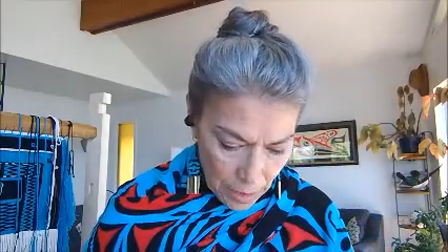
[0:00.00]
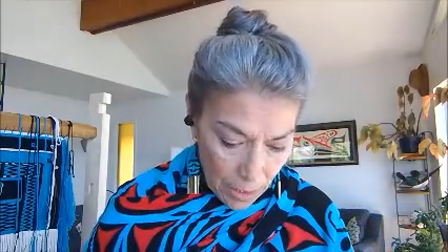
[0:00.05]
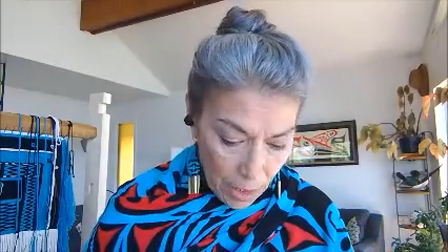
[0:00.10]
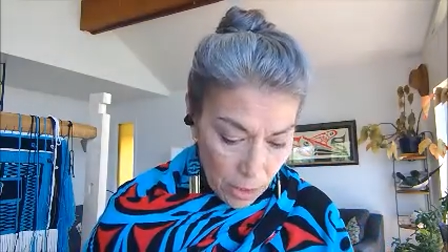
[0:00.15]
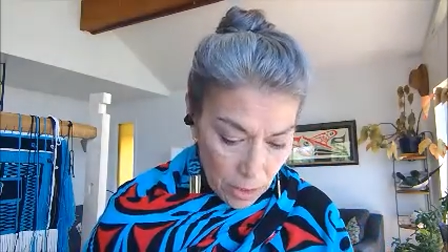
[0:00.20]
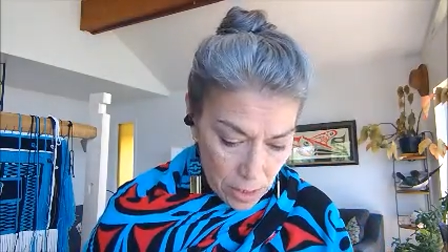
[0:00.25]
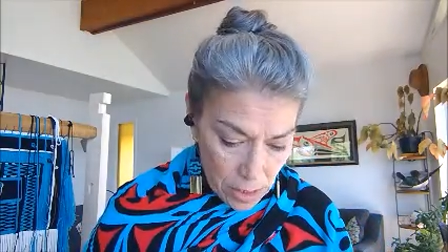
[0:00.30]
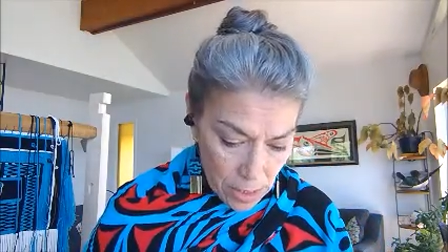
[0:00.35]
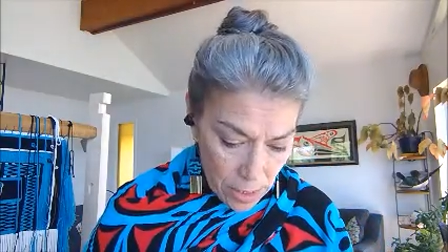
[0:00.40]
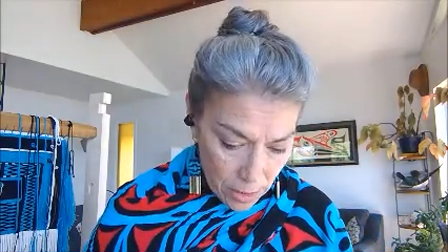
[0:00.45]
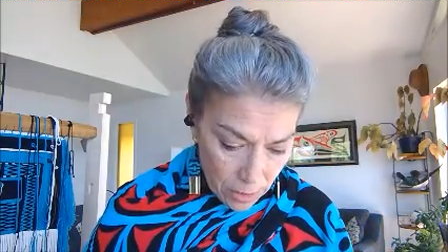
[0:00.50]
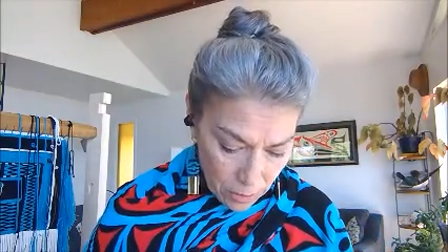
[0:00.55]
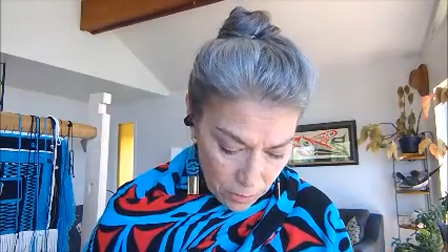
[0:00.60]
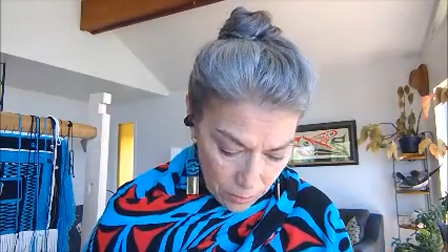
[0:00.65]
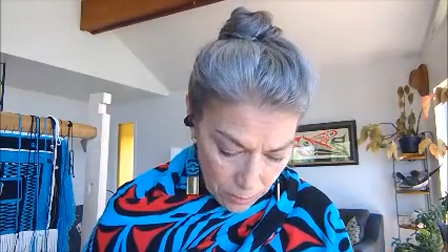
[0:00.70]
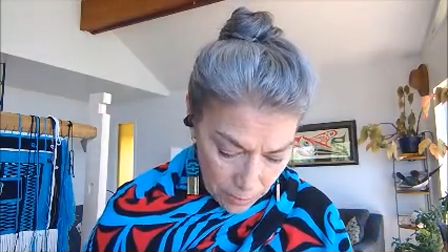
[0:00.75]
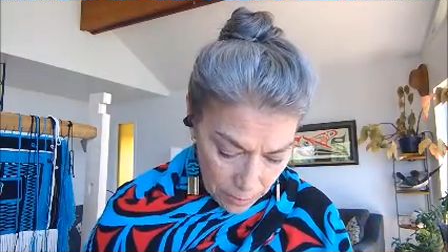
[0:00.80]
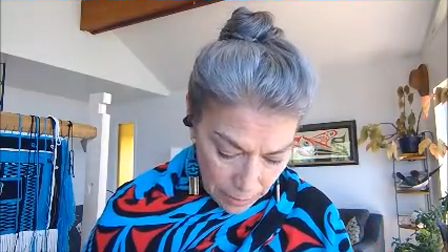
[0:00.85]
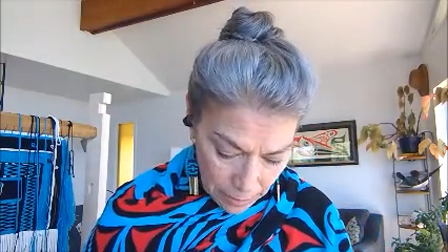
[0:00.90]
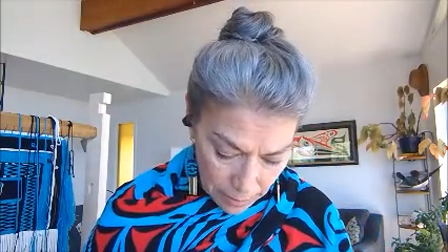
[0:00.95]

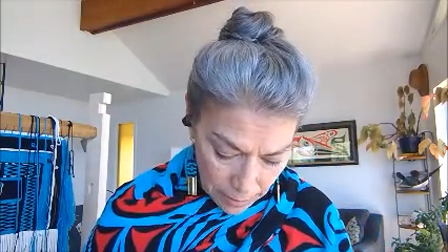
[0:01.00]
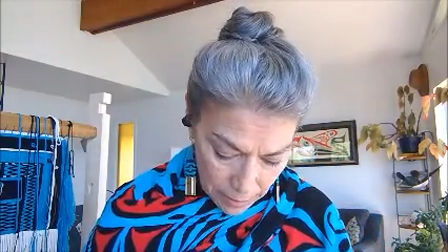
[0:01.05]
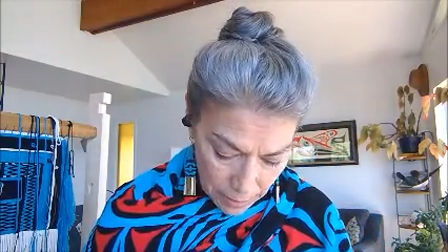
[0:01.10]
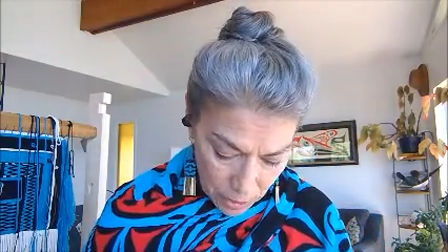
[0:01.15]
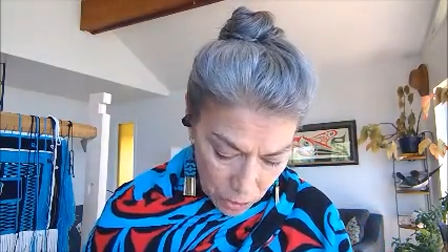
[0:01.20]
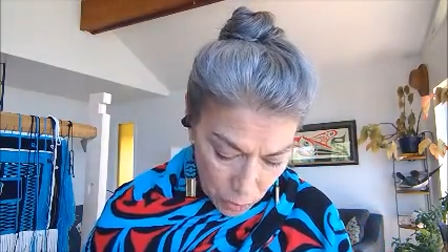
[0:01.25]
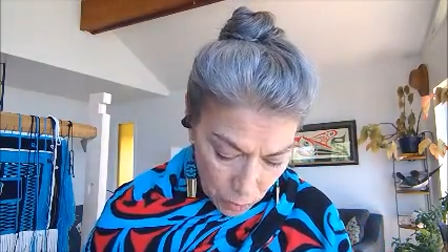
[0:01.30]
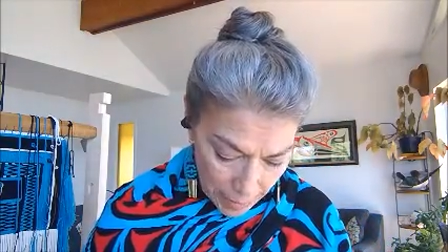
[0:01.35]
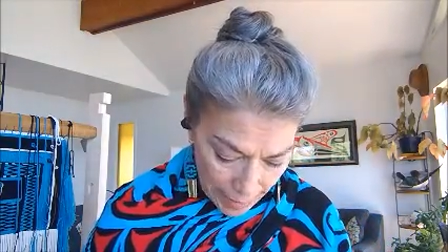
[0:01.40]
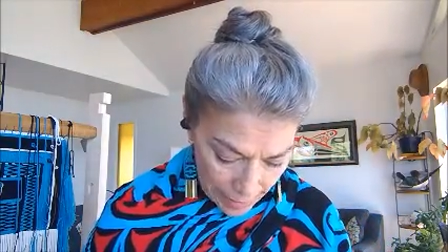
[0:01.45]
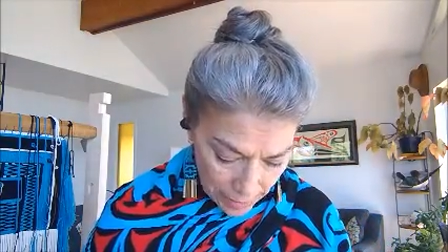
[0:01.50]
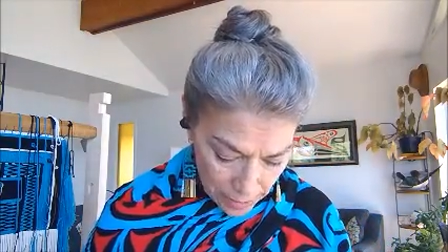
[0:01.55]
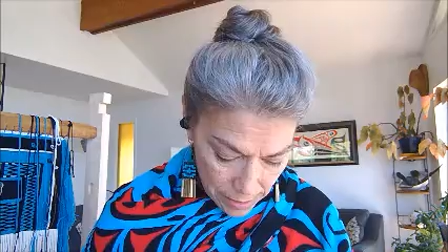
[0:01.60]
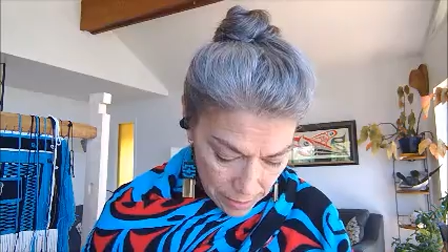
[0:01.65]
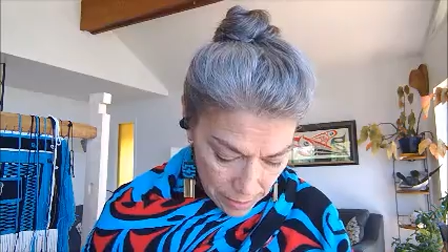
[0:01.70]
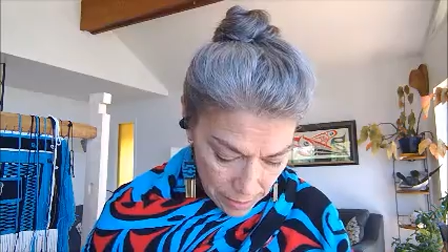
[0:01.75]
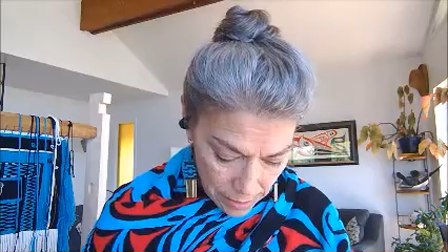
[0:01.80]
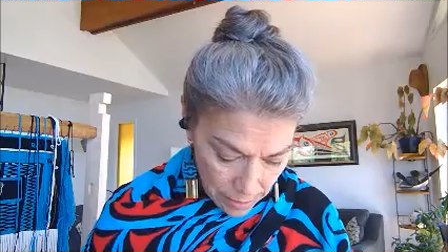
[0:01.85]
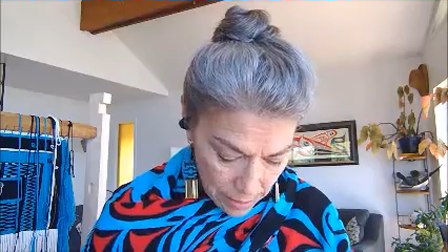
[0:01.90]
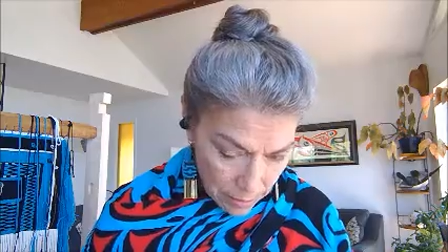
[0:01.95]
Also, the
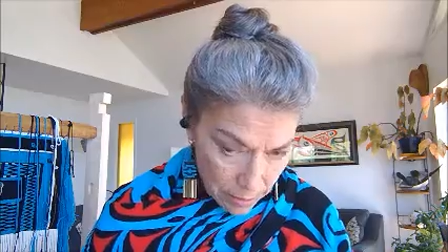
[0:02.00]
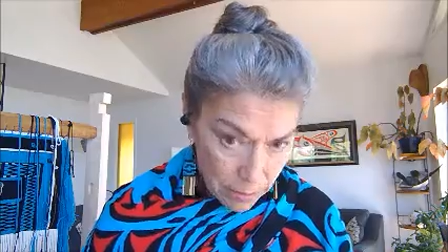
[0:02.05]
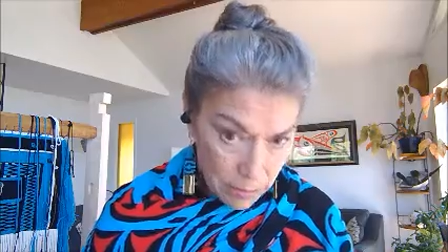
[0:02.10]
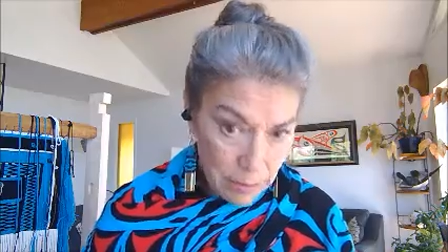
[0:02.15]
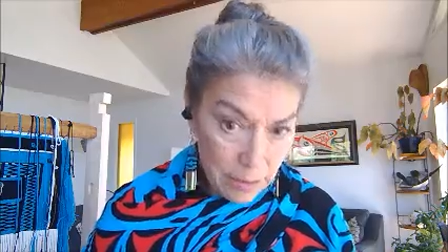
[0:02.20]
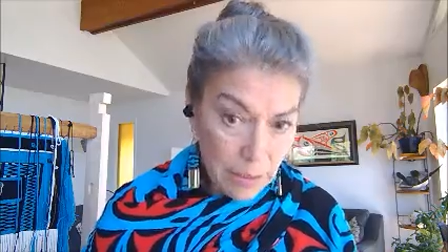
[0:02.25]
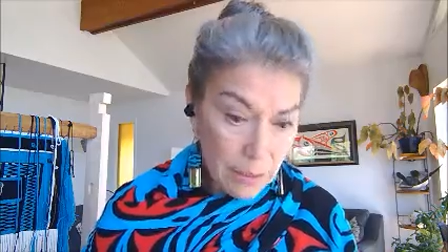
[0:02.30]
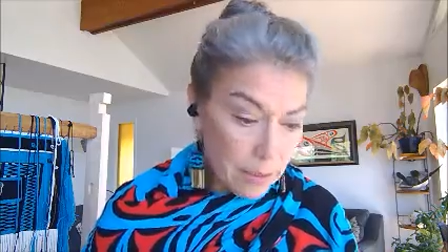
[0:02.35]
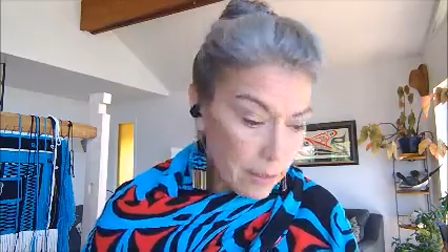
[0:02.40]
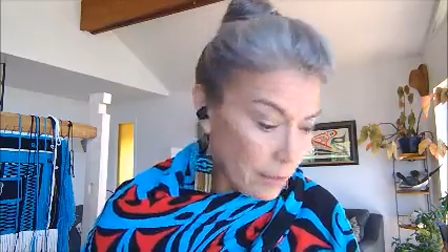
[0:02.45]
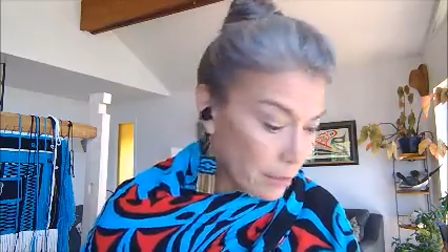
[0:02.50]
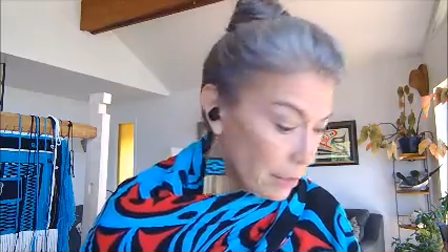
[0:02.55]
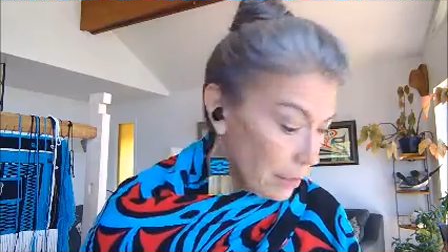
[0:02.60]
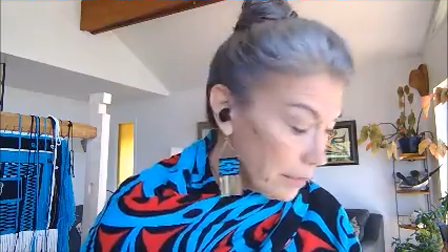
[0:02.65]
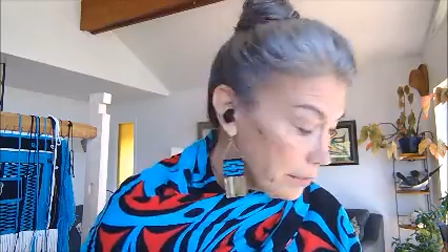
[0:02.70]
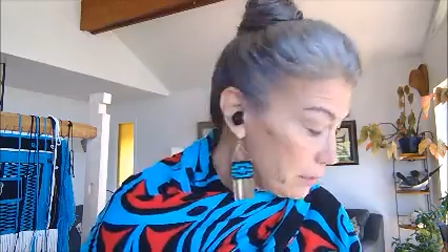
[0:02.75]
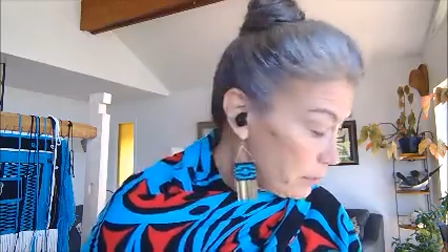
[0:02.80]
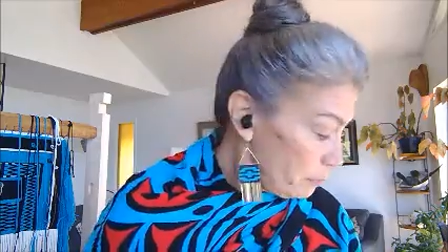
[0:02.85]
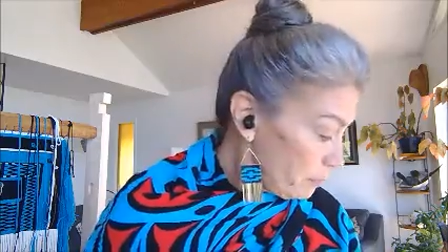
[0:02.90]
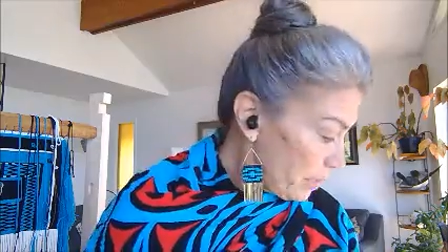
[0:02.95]
twist,
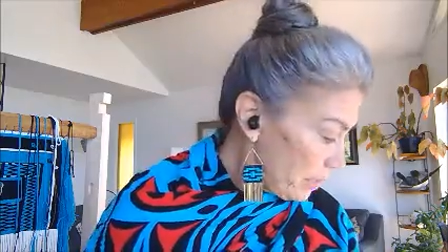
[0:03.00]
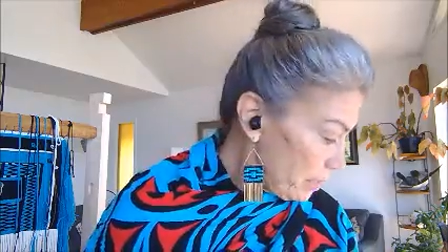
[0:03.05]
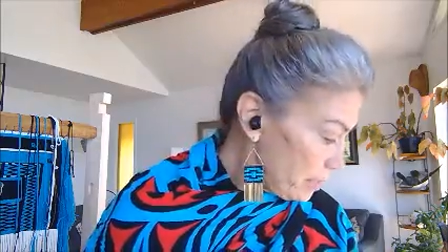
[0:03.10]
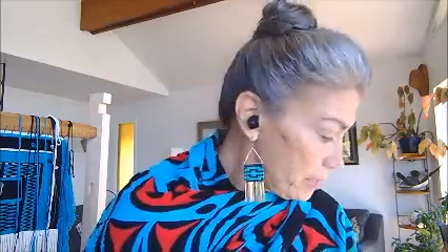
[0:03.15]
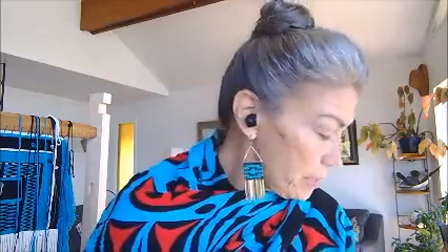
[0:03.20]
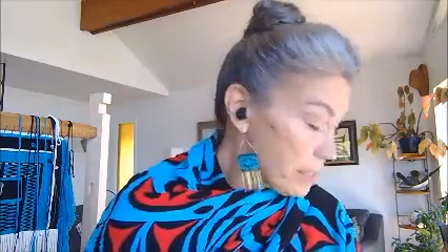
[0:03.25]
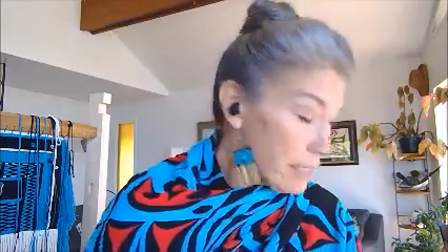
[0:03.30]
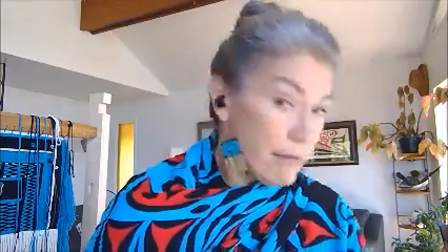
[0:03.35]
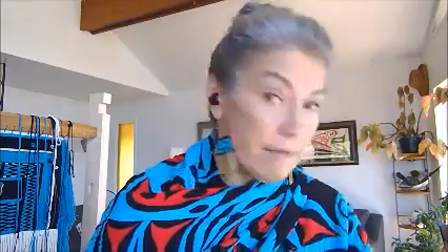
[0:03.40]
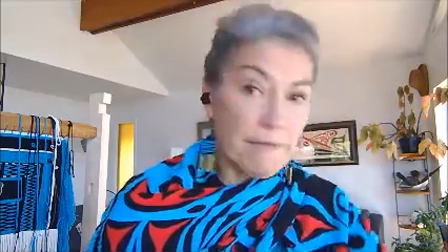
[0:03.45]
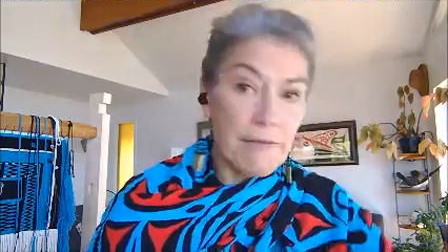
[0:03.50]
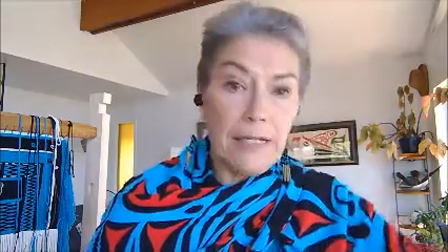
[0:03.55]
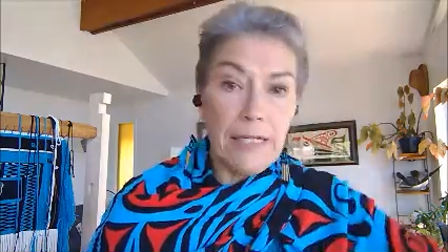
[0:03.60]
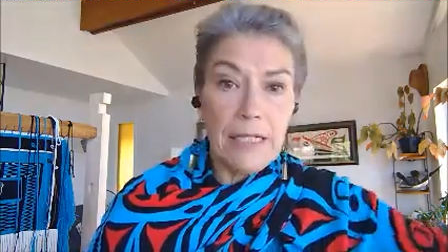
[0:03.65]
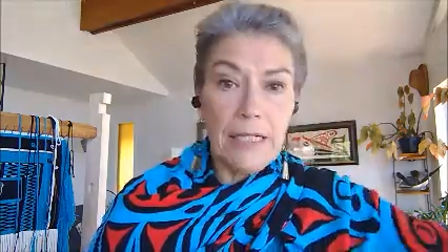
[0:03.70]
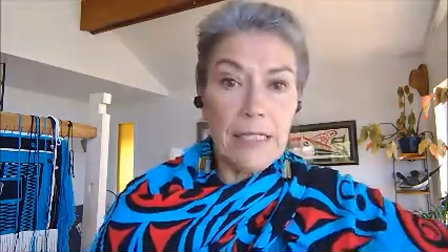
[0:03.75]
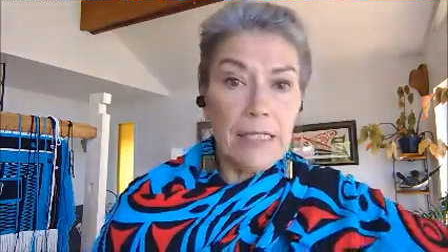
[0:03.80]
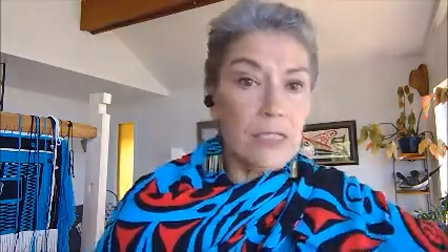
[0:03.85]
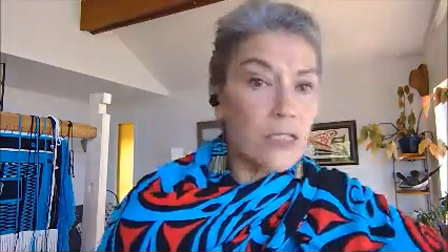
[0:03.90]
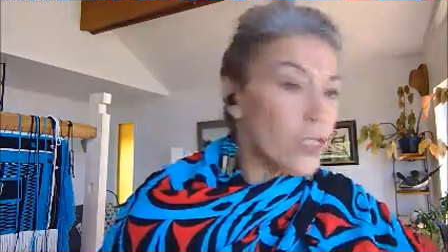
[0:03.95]
like the big stuff that
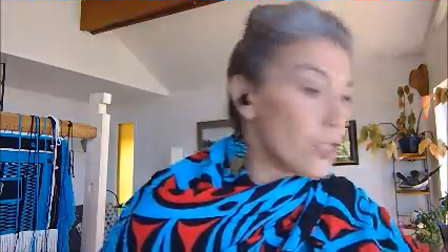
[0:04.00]
I